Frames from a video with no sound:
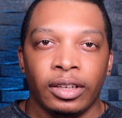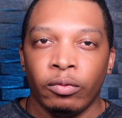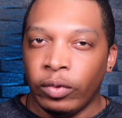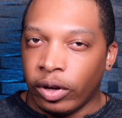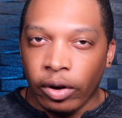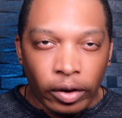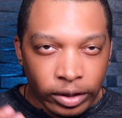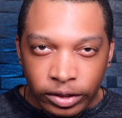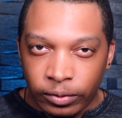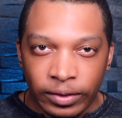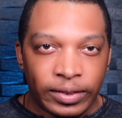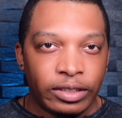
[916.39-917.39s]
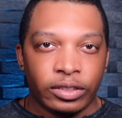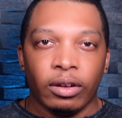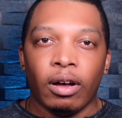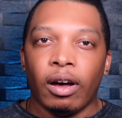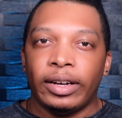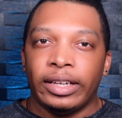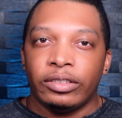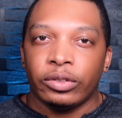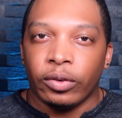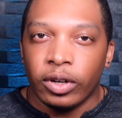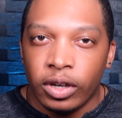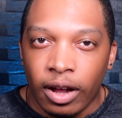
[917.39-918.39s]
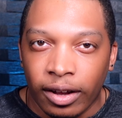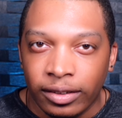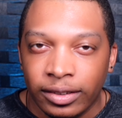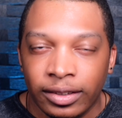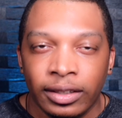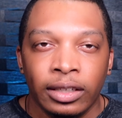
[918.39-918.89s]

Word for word: regardless of if there's an audience or not,